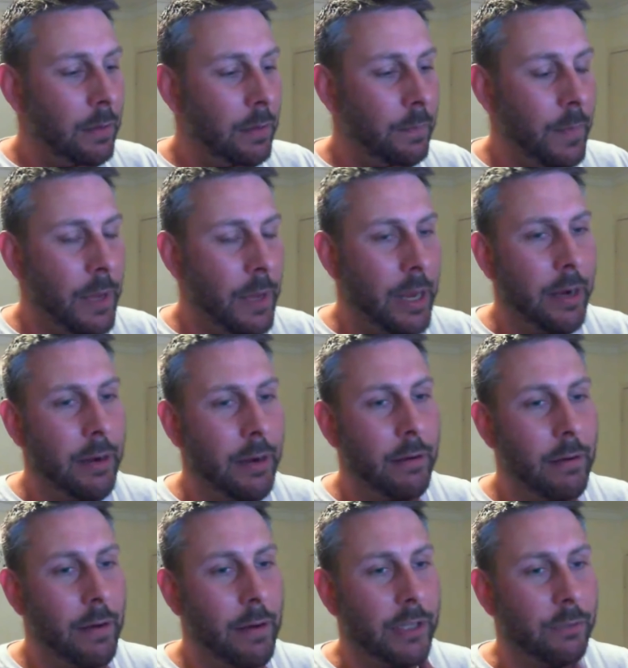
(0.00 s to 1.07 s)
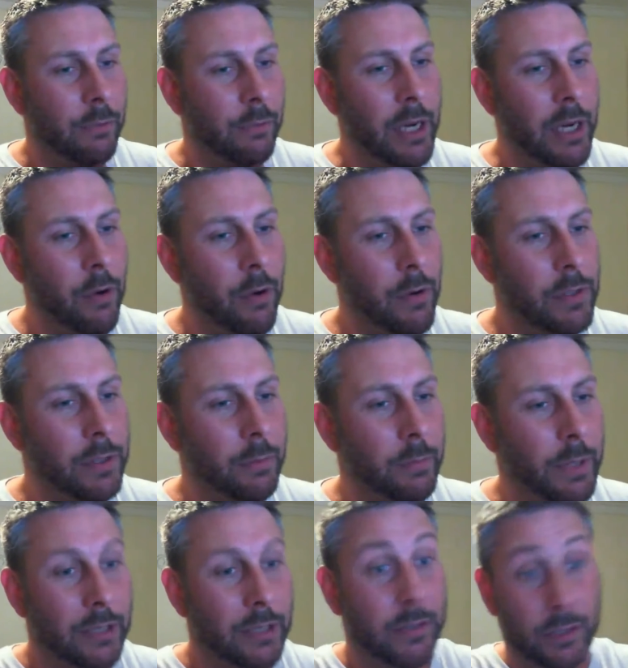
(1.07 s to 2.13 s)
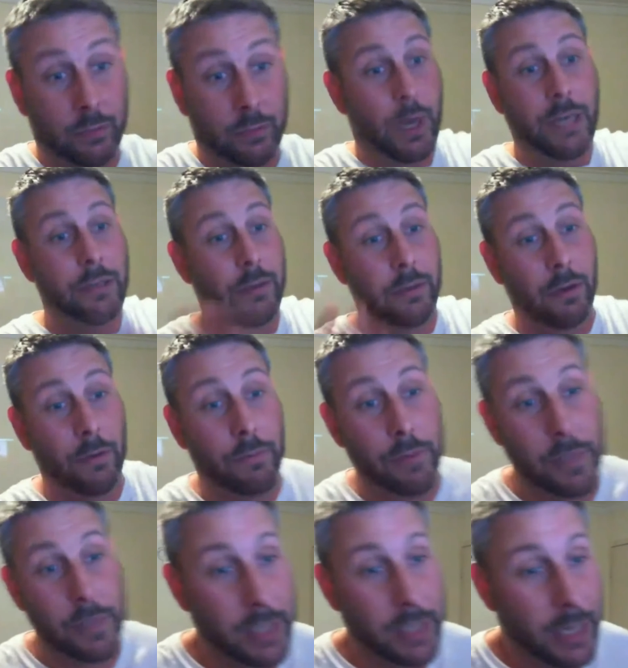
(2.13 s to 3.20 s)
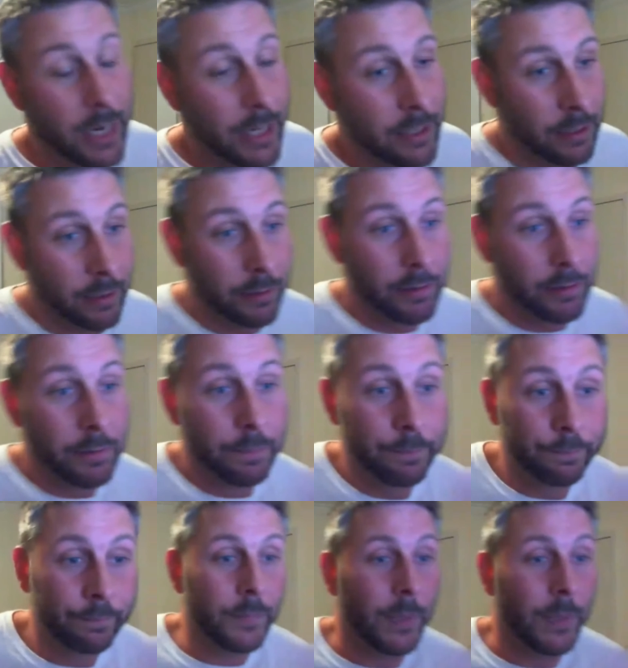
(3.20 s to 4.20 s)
and it's really awesome, but it's just way too long for us today. So, you